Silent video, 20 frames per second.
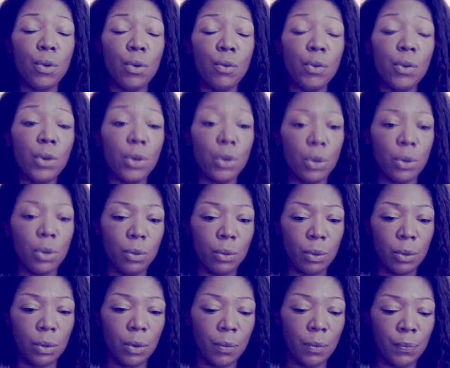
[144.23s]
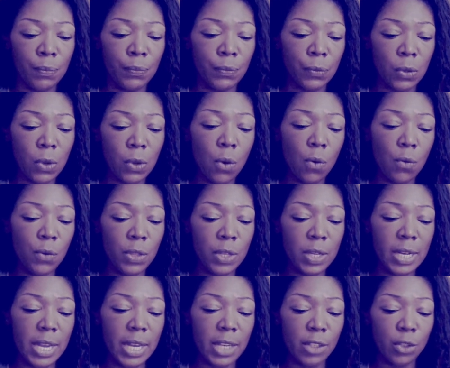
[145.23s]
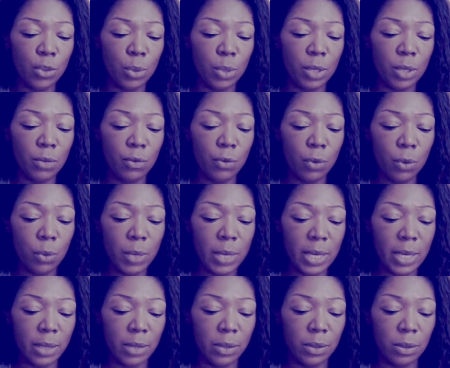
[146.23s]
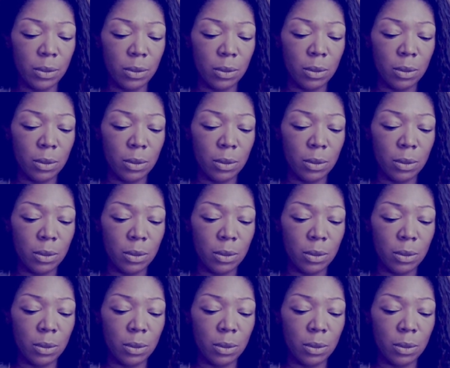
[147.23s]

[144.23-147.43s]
Virgo, over the next three to four weeks.